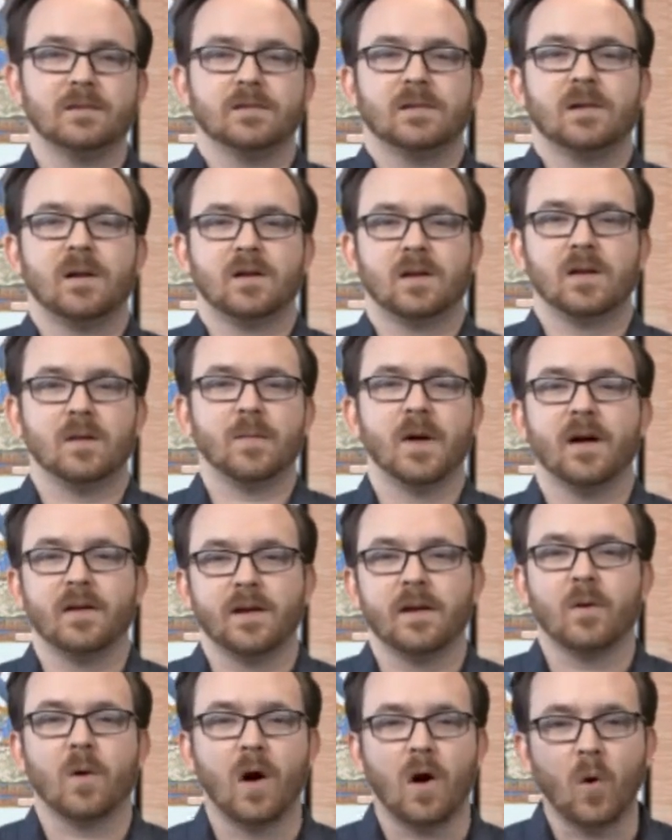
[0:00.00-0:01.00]
talking about,
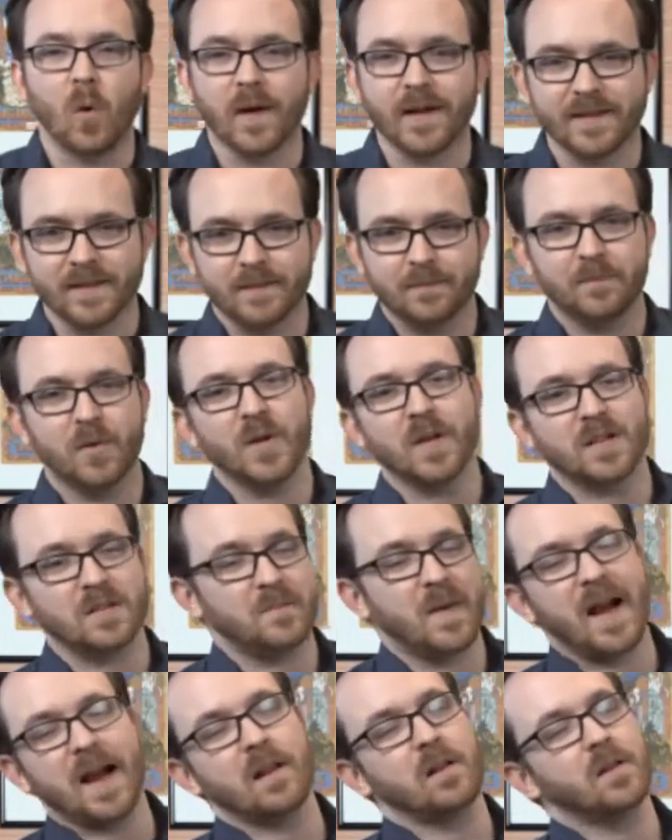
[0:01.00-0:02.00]
always put a
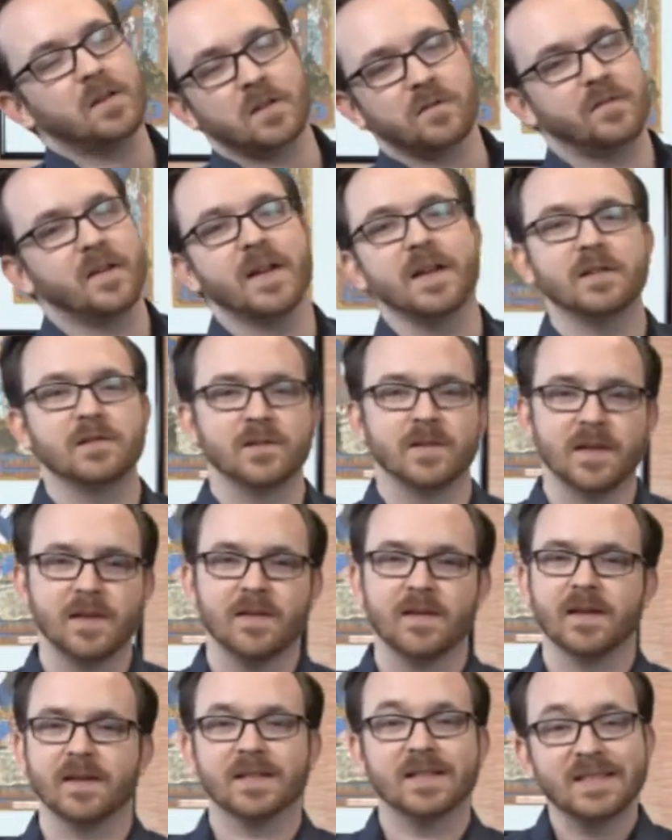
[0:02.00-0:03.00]
smile on your face or
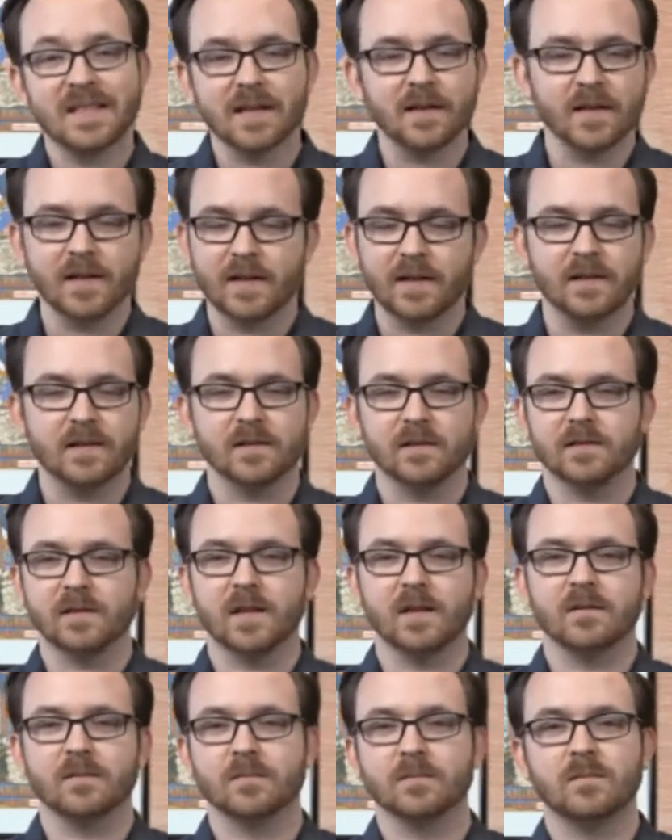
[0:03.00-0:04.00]
anything silly
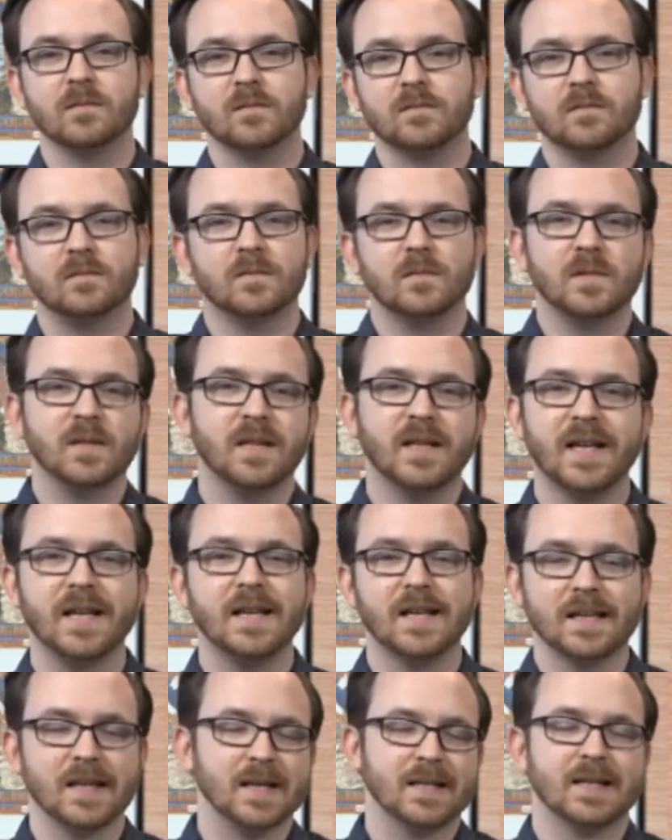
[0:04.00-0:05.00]
and
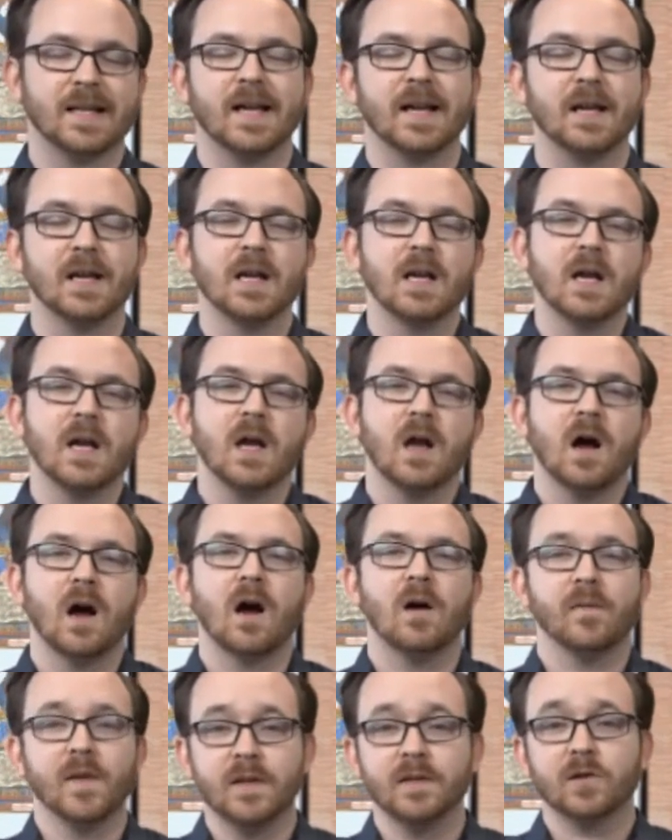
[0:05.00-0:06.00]
kiddie like that.
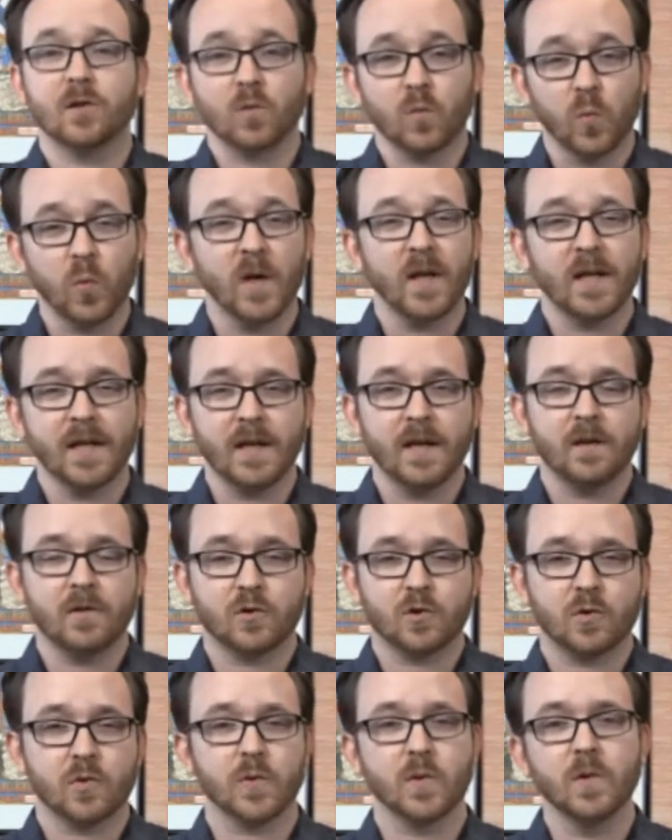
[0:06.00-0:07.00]
These are really,
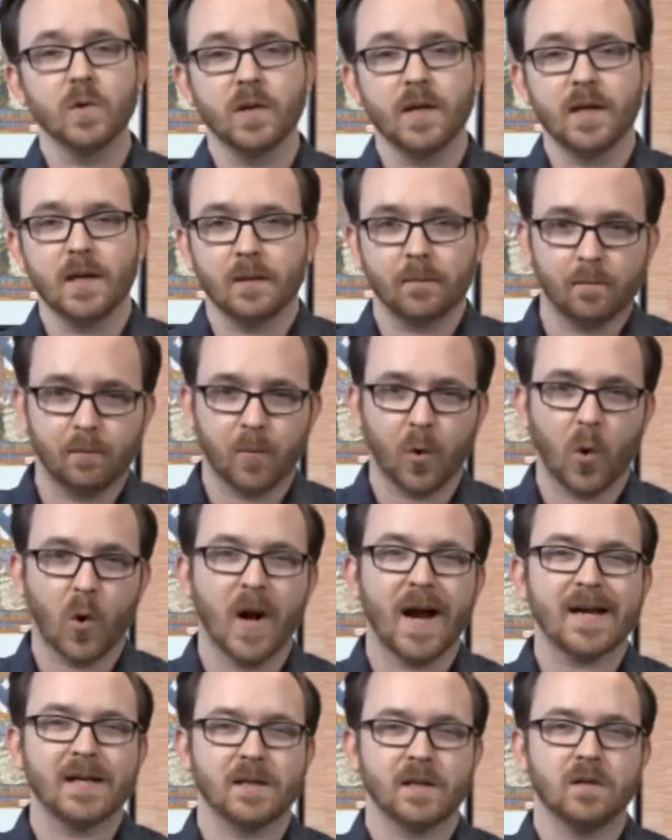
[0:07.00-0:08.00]
truly
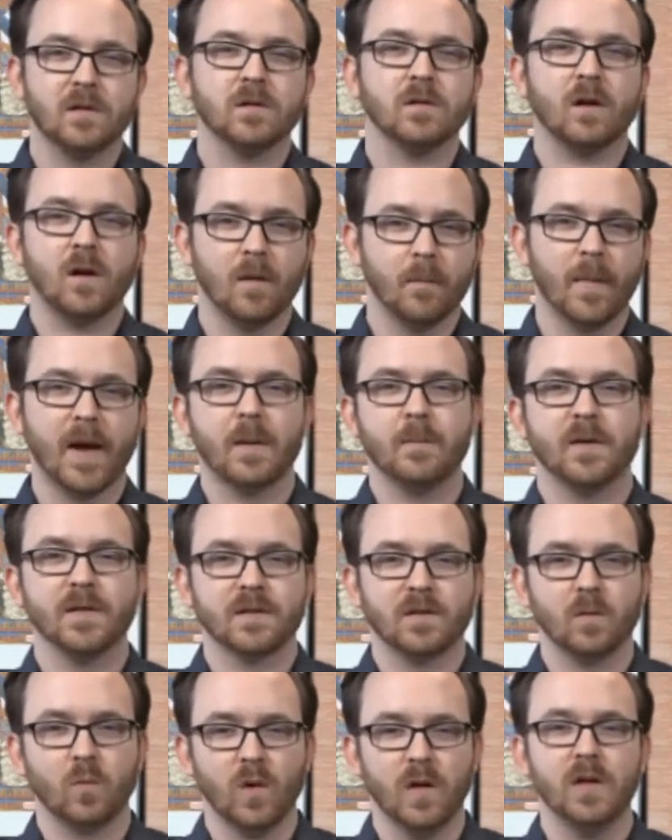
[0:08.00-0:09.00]
practical commandments
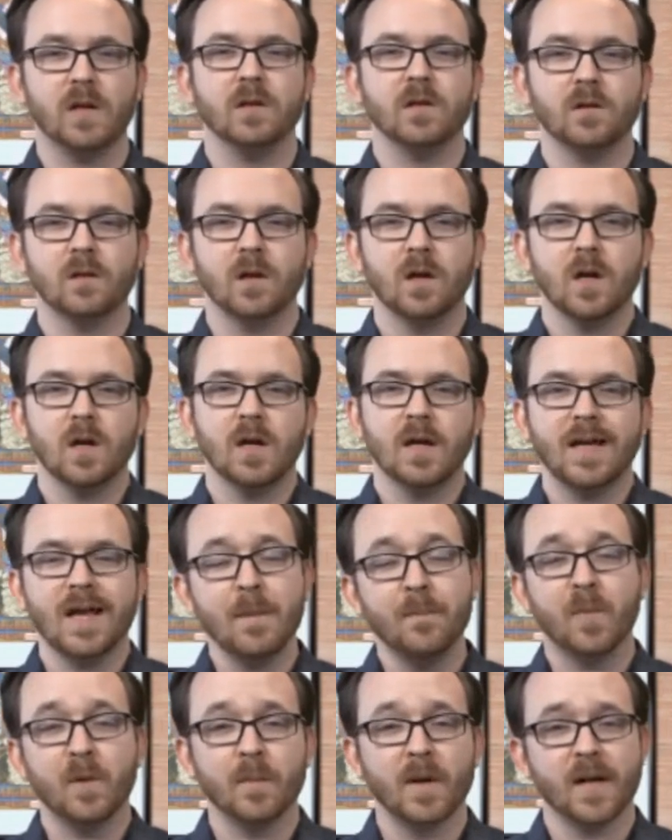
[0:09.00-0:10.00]
that we can
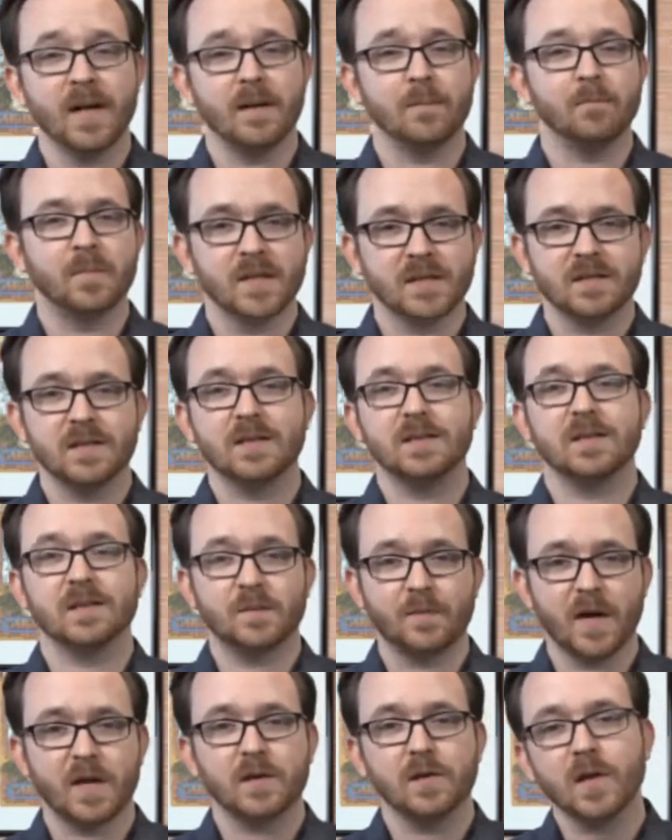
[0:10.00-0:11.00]
implement in business and
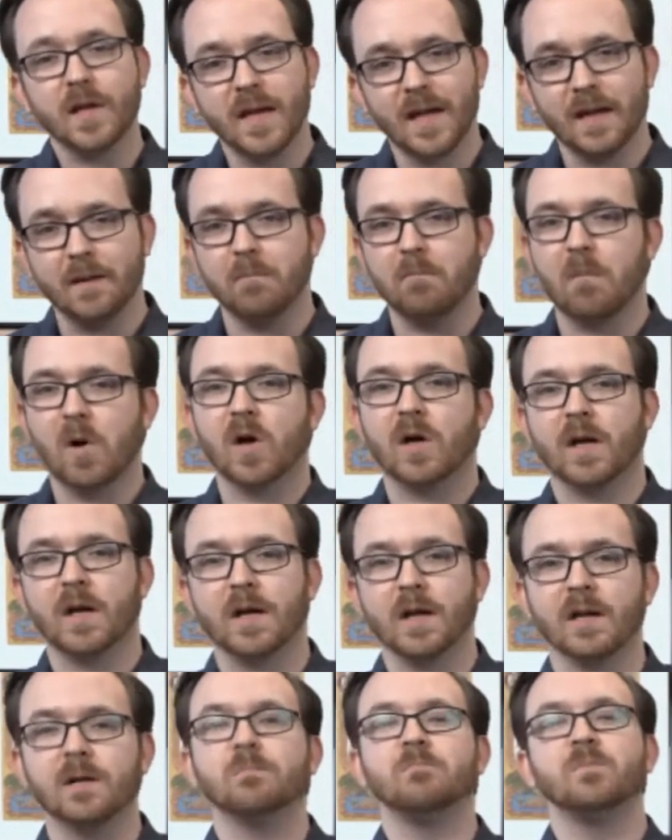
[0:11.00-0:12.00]
especially in
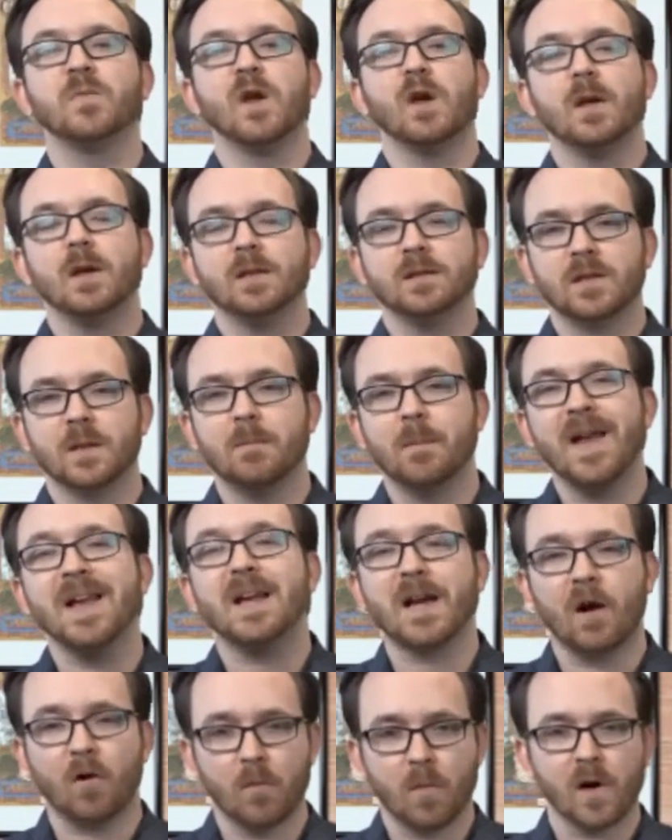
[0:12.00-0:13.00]
marketing to
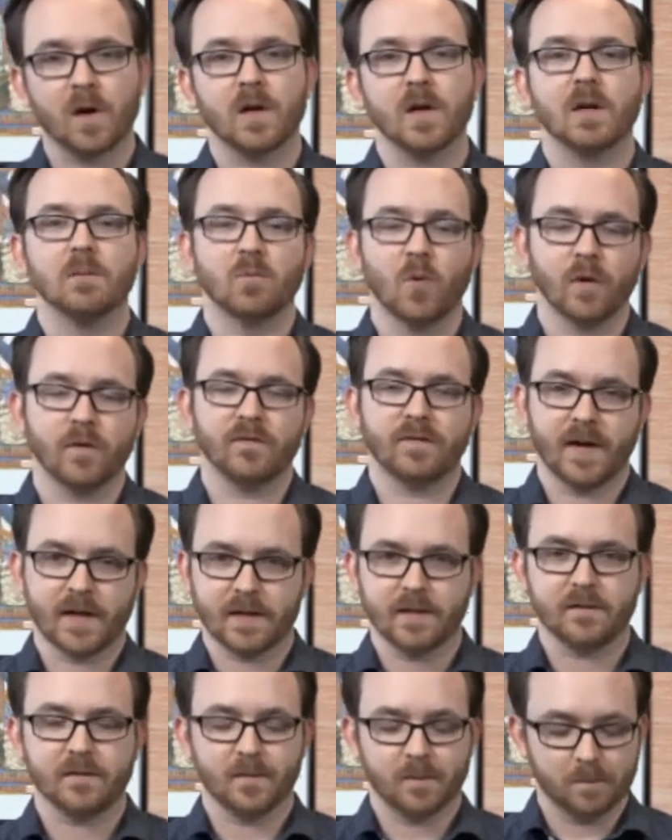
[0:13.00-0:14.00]
make our marketing more
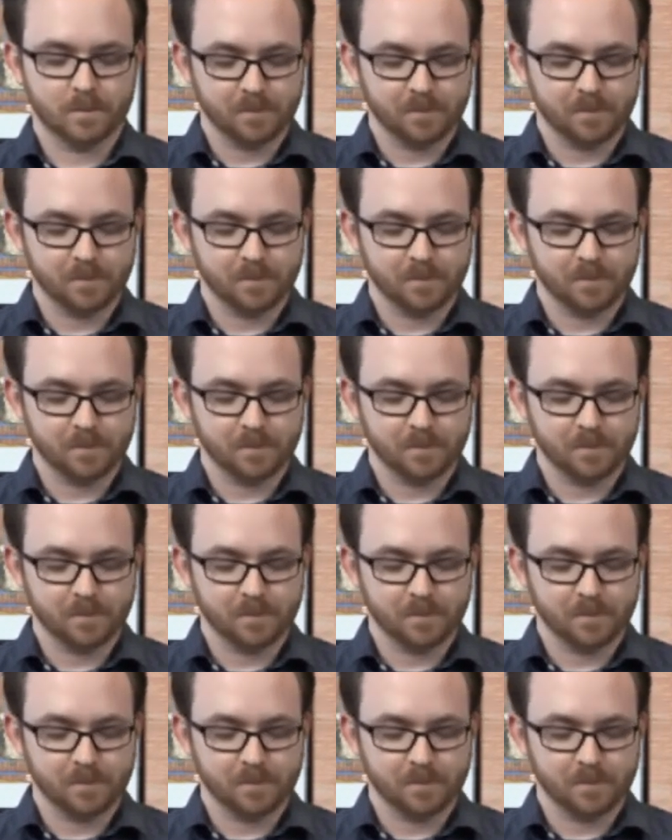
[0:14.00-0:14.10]
effective.